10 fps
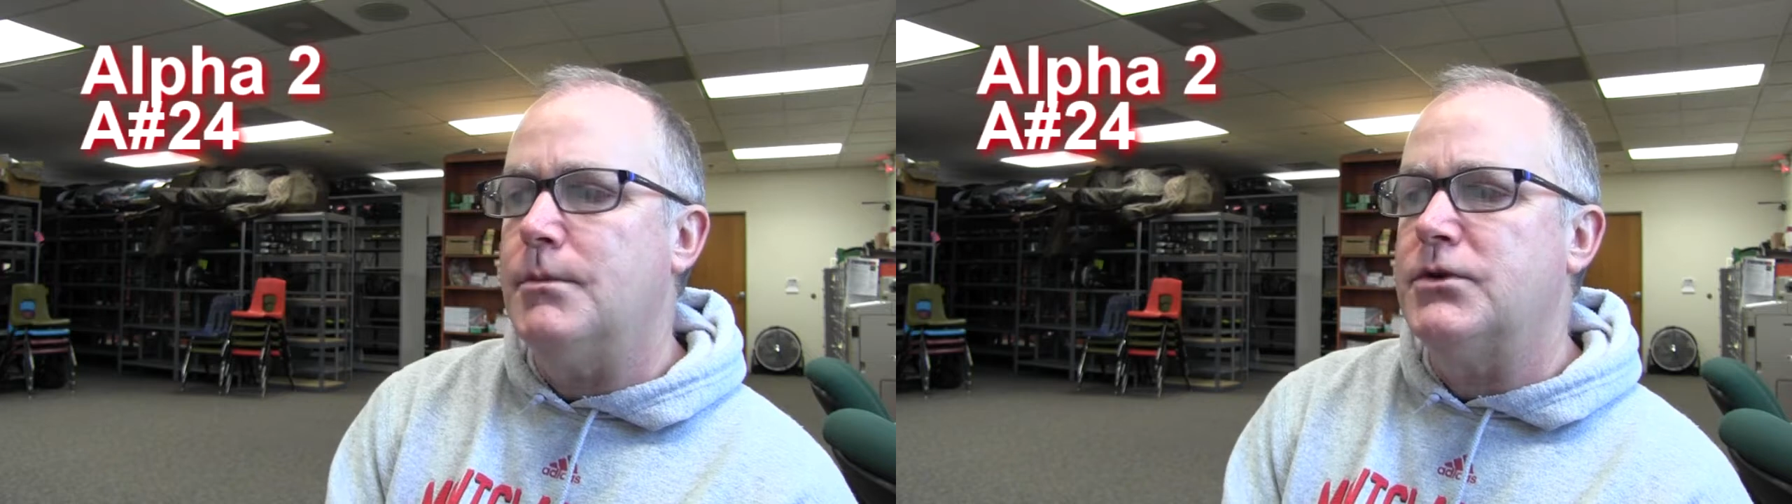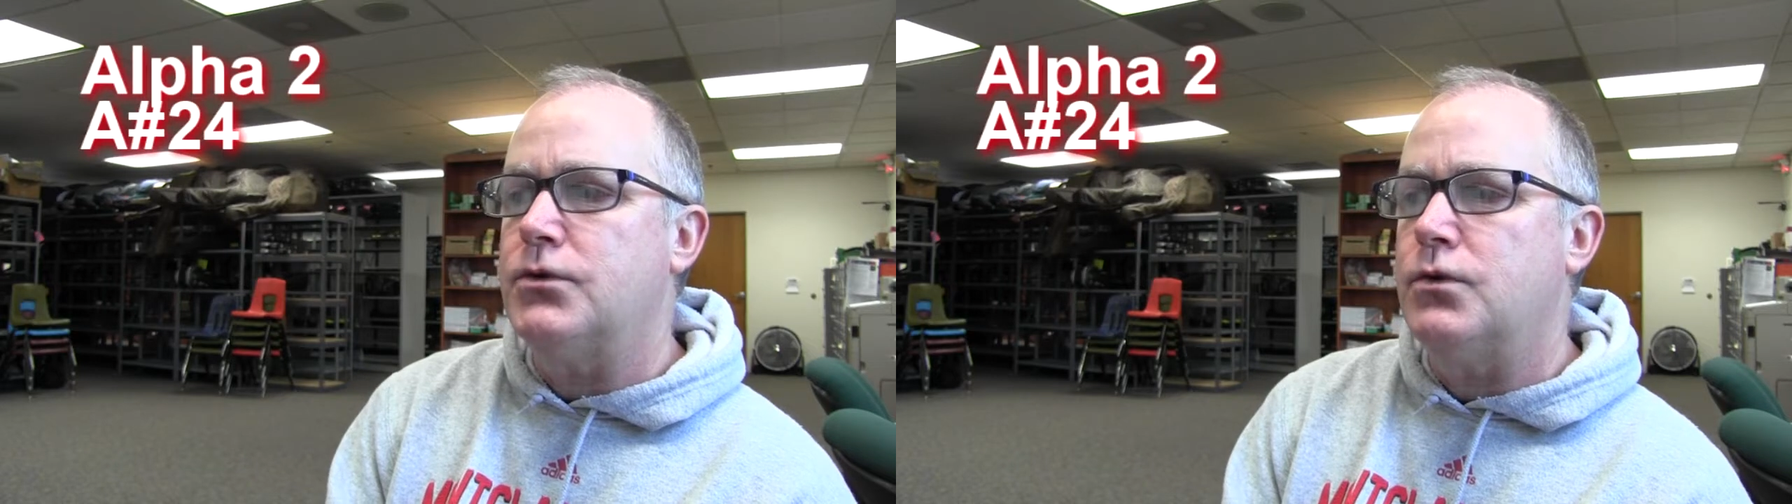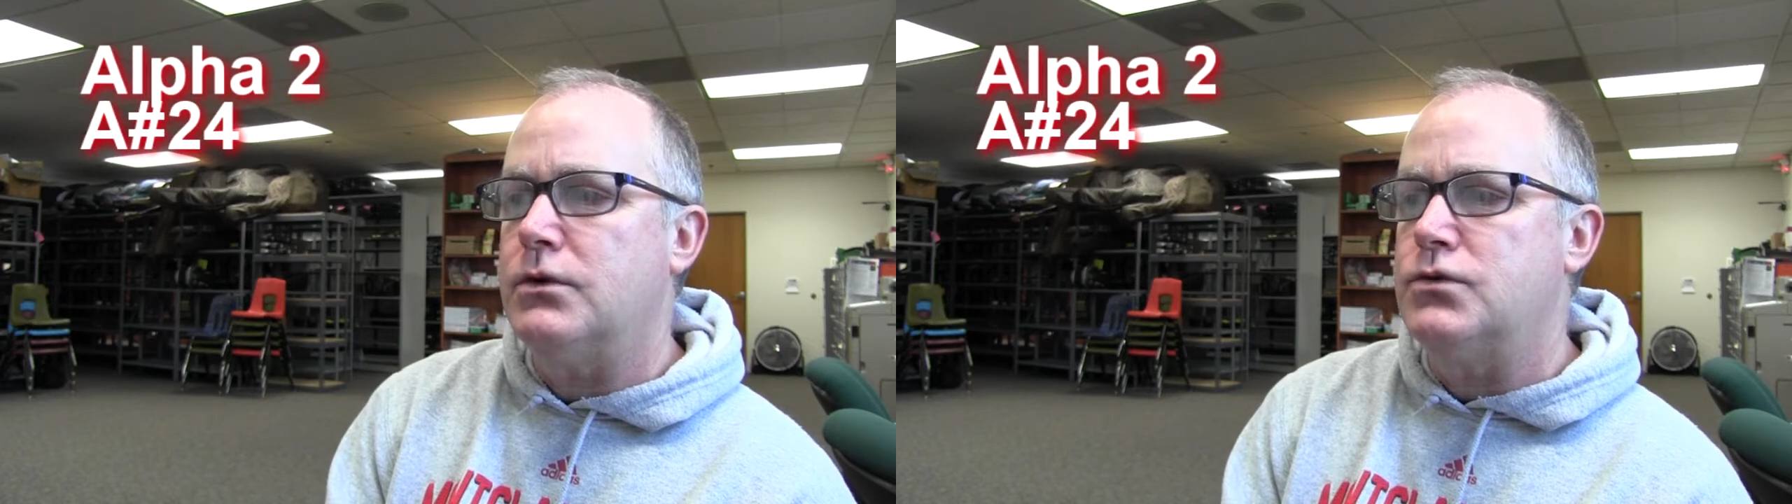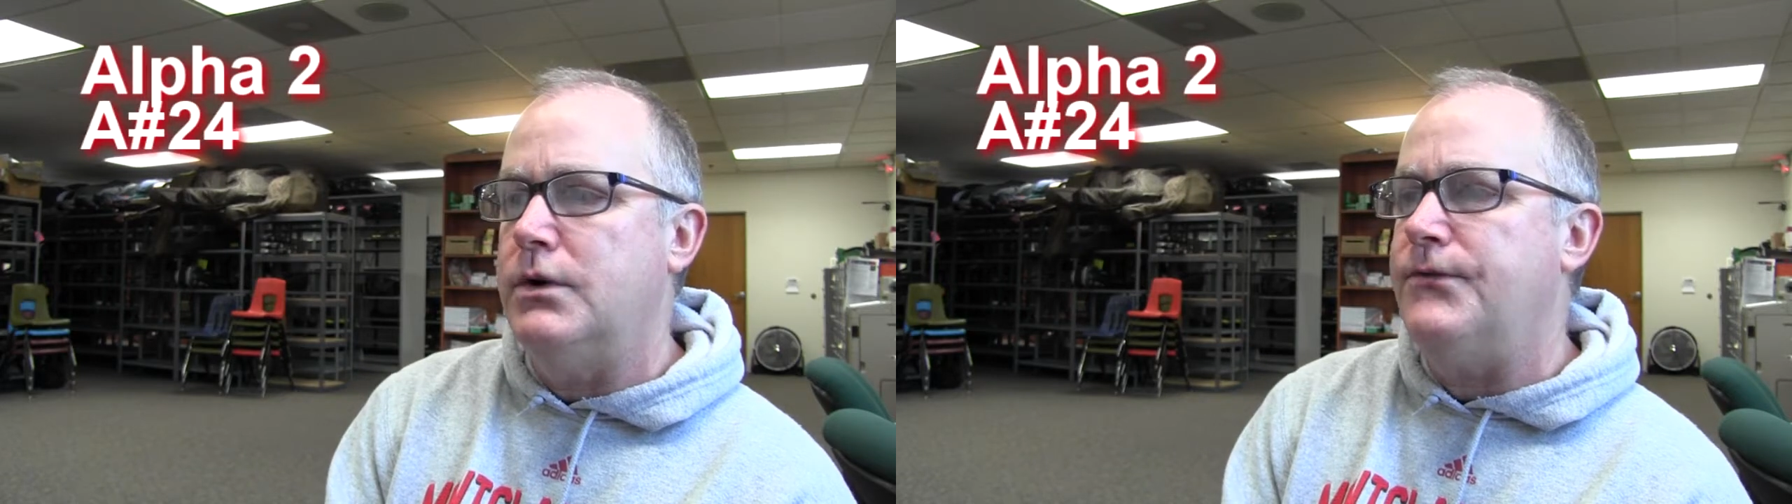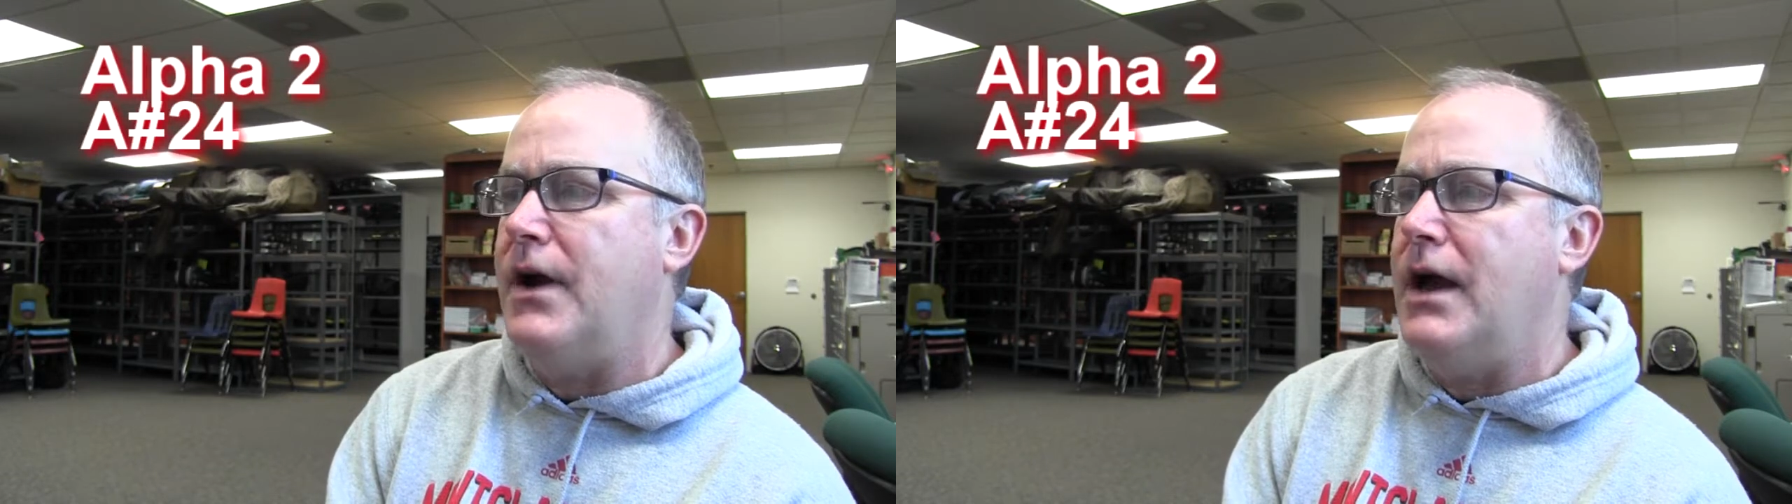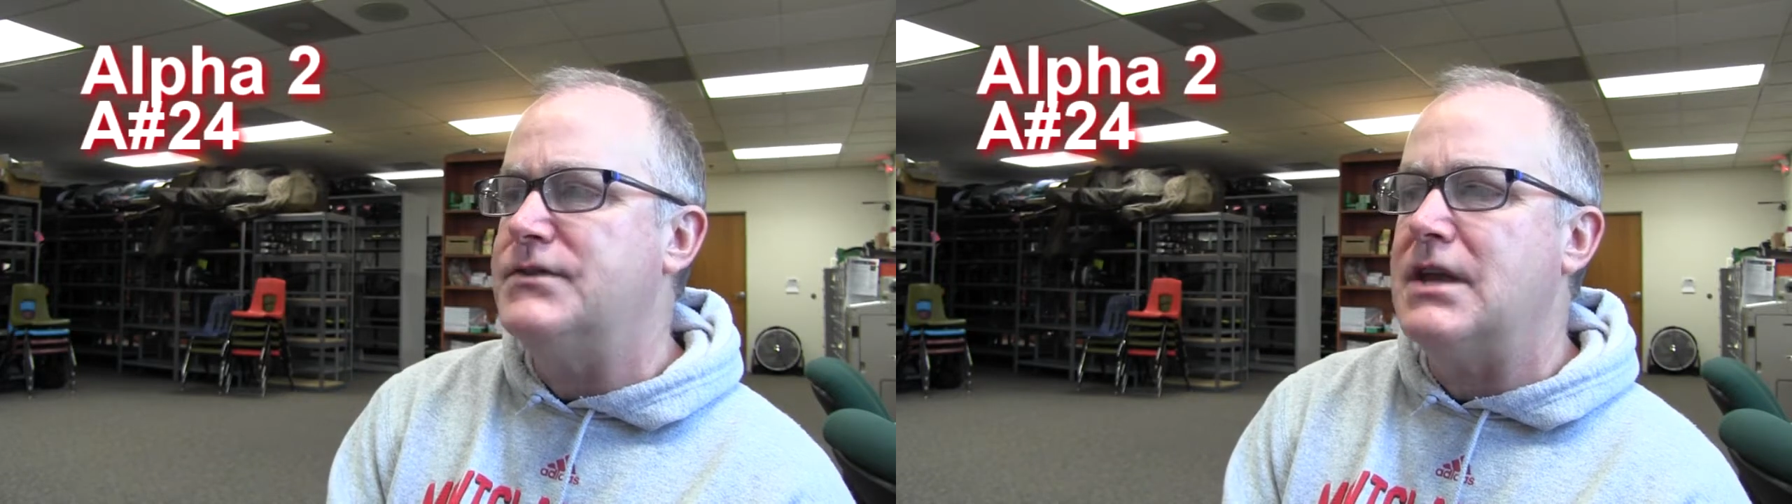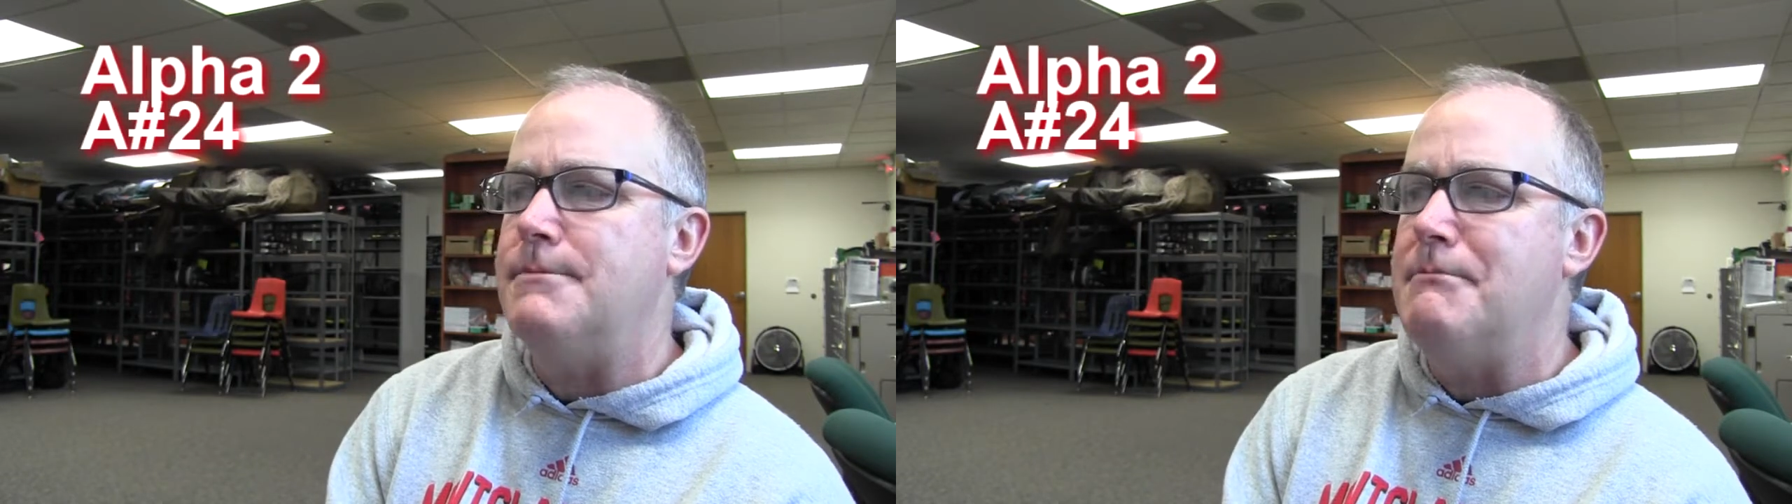number 25 say